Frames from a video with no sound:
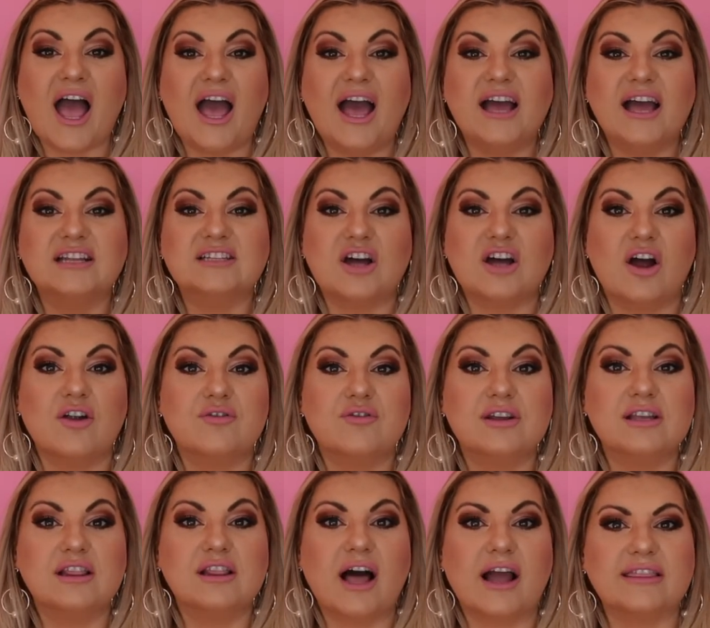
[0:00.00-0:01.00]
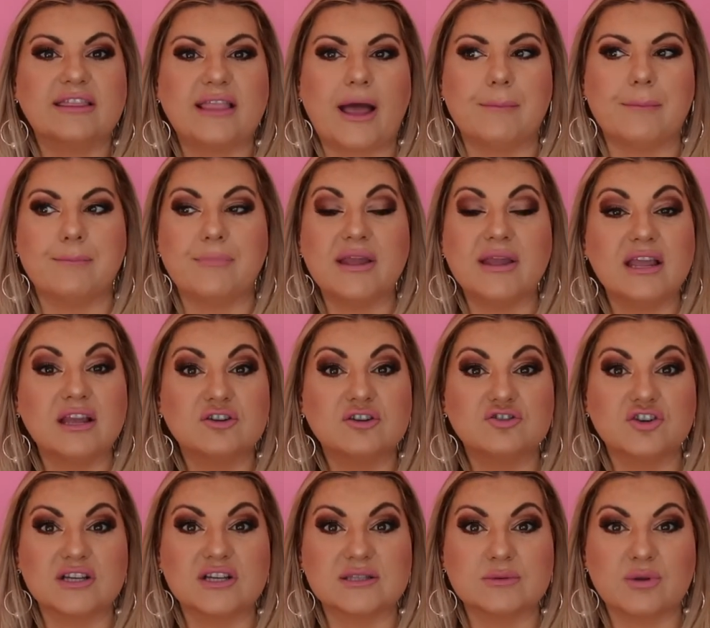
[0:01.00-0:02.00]
And I really liked that pink
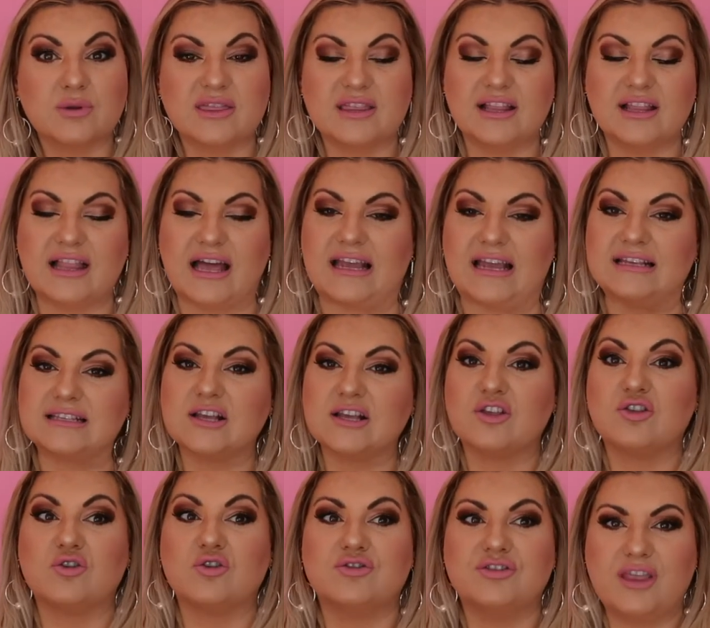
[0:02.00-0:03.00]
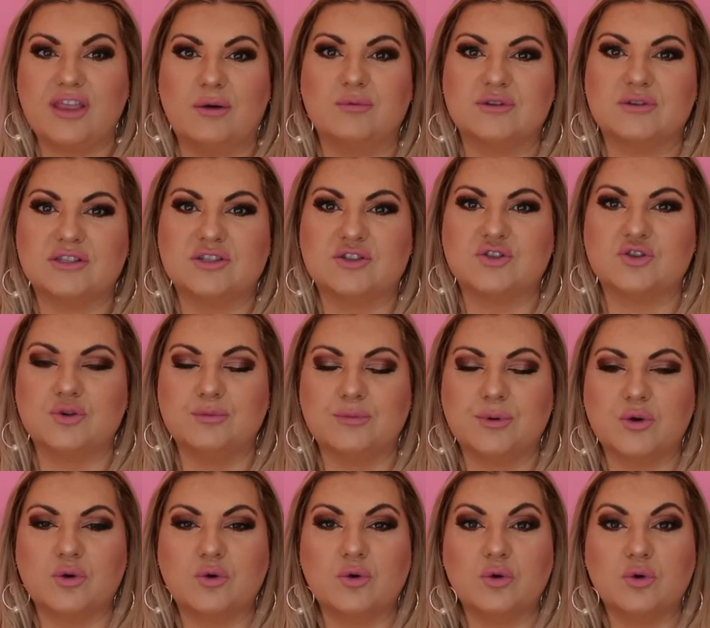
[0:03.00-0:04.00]
dress with the lace. I thought that was super
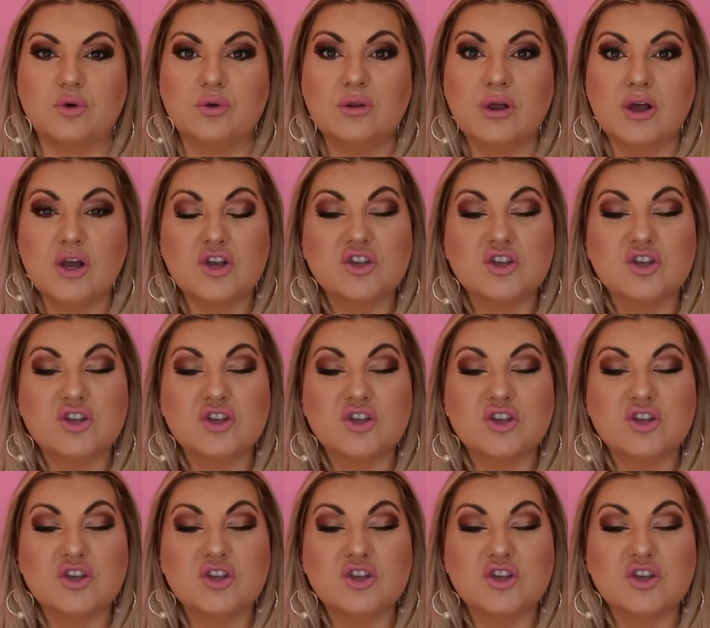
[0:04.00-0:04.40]
cool.